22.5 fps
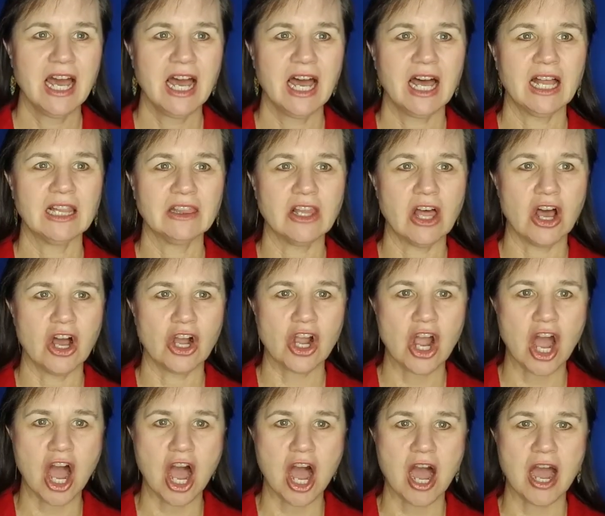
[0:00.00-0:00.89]
A
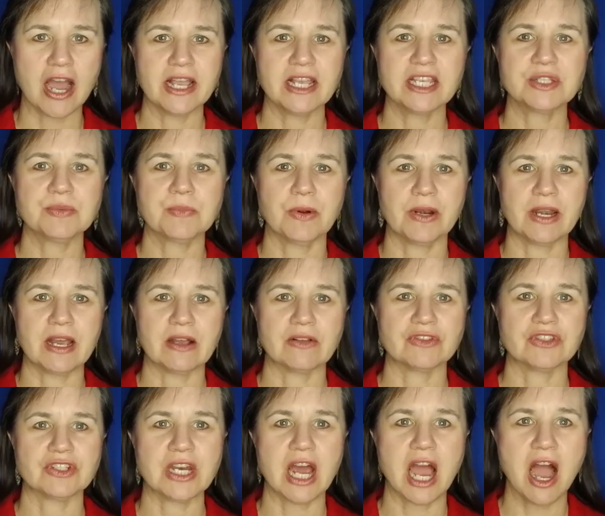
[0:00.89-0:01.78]
long I is
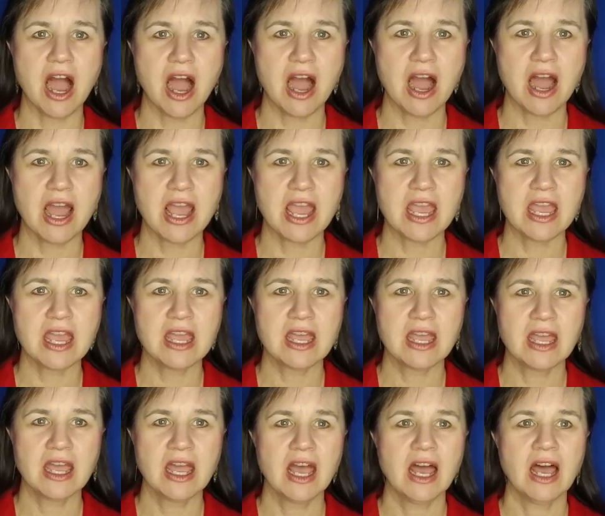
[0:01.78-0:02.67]
pronounced I.
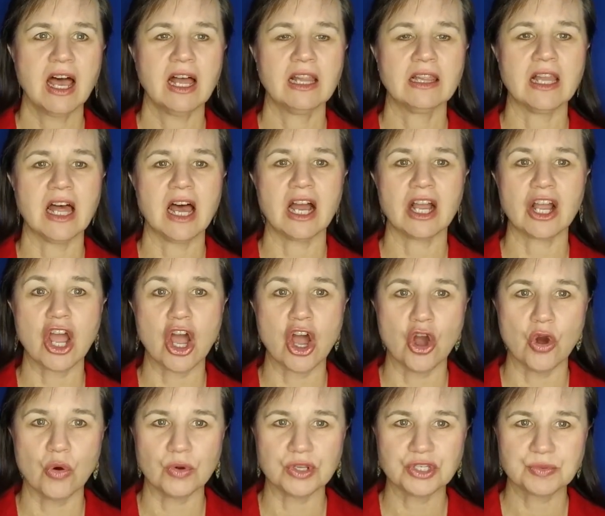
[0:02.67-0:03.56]
A long
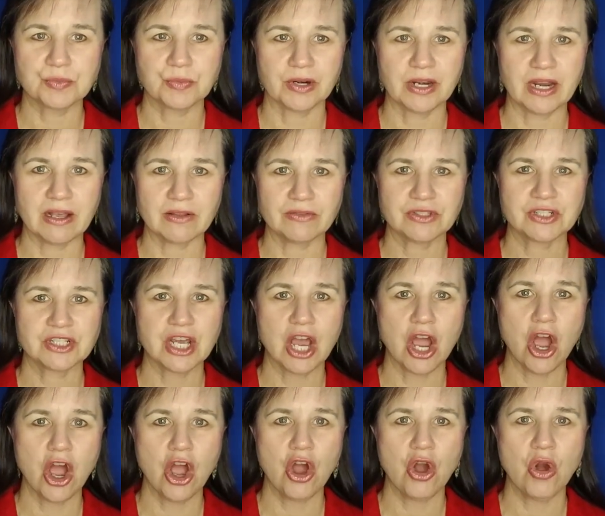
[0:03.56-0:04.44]
O is pronounced
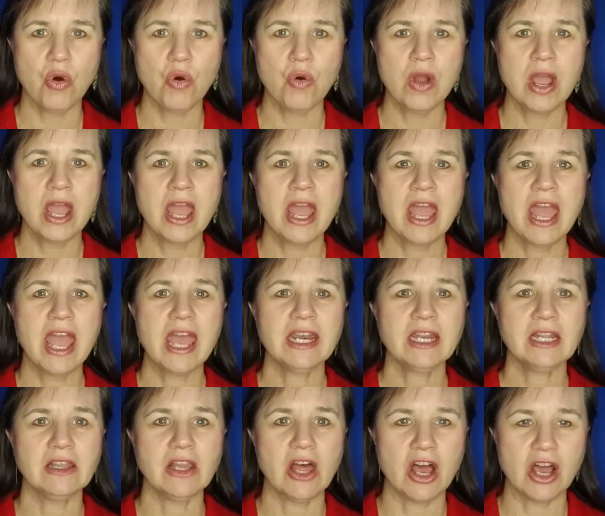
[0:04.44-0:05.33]
O. And
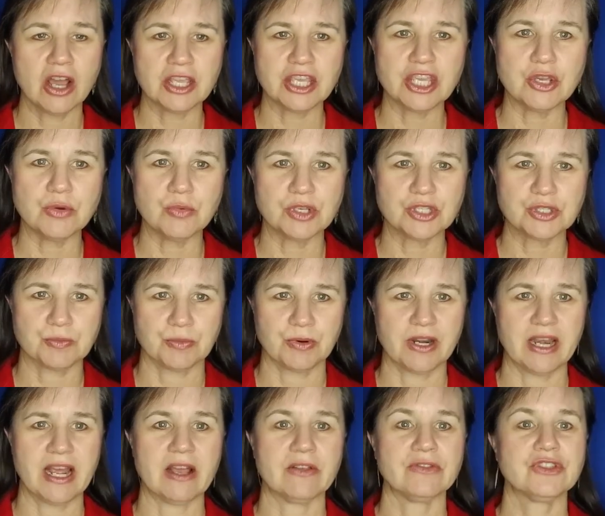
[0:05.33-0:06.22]
a long U is
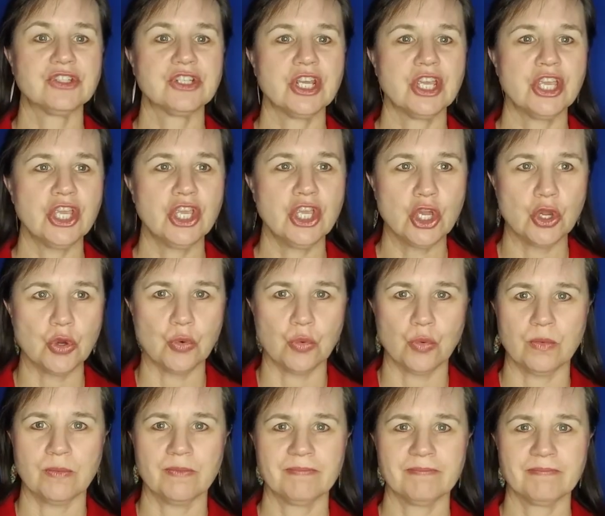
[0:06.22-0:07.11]
pronounced U.
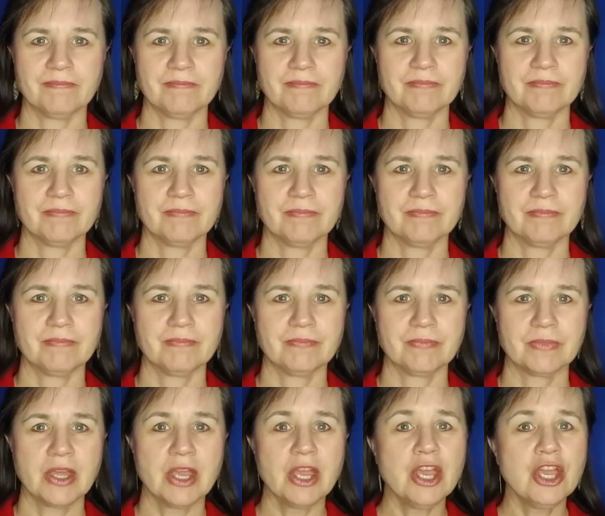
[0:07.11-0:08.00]

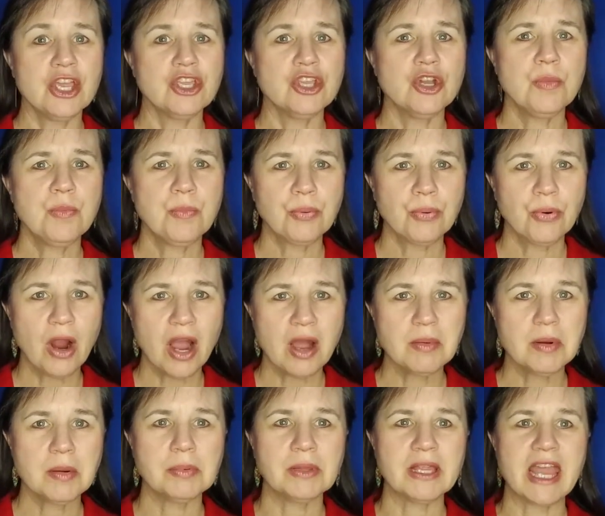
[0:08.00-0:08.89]
You
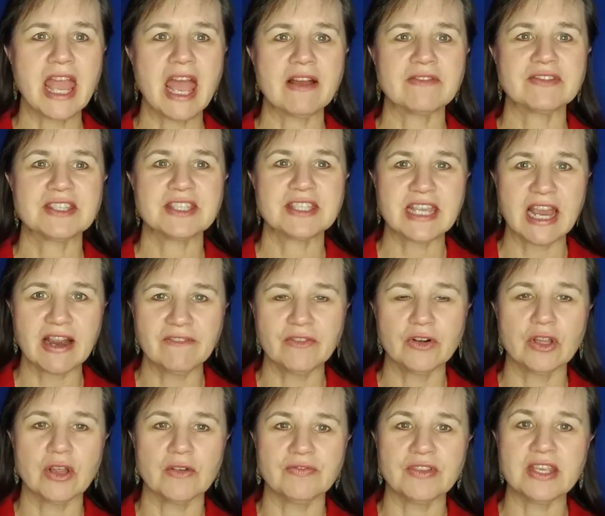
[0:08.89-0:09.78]
probably have
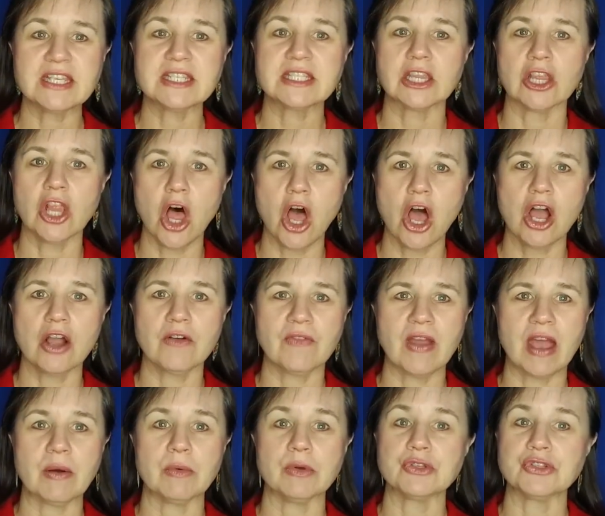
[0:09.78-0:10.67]
several of these long
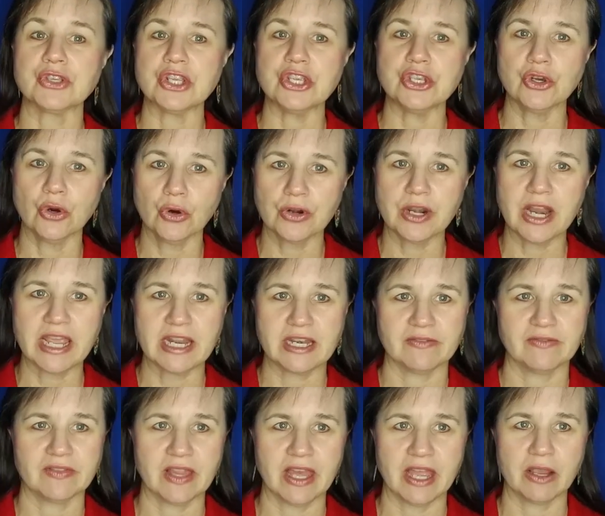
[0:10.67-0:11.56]
vowels in your
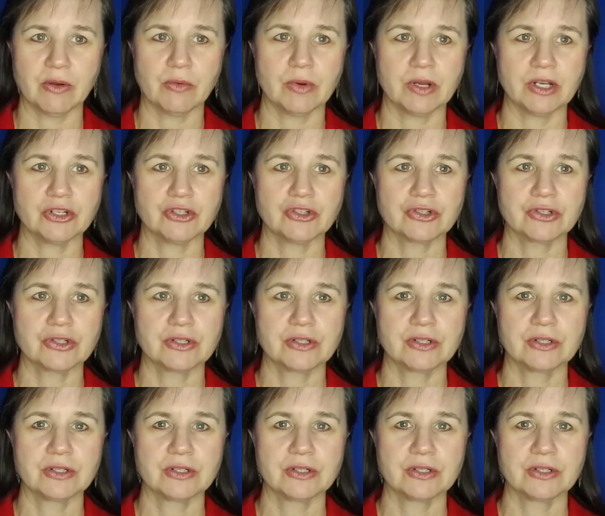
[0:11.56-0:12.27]
native language.